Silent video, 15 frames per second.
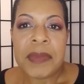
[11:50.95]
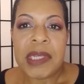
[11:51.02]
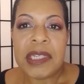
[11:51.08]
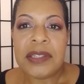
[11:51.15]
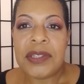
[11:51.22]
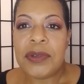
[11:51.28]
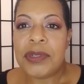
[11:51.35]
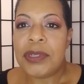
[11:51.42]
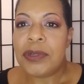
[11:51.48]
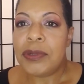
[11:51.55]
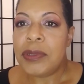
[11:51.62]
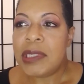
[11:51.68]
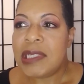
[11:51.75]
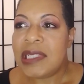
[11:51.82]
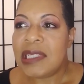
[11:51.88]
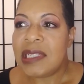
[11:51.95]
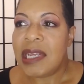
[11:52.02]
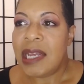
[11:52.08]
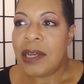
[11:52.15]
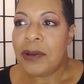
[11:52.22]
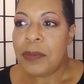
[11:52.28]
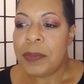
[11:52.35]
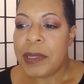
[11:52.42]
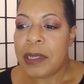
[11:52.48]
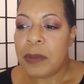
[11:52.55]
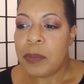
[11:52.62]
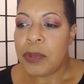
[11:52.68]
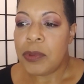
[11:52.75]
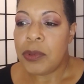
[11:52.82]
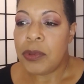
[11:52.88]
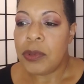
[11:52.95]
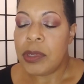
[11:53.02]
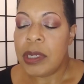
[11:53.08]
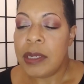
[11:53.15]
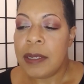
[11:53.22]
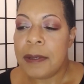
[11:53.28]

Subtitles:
And so don't discount people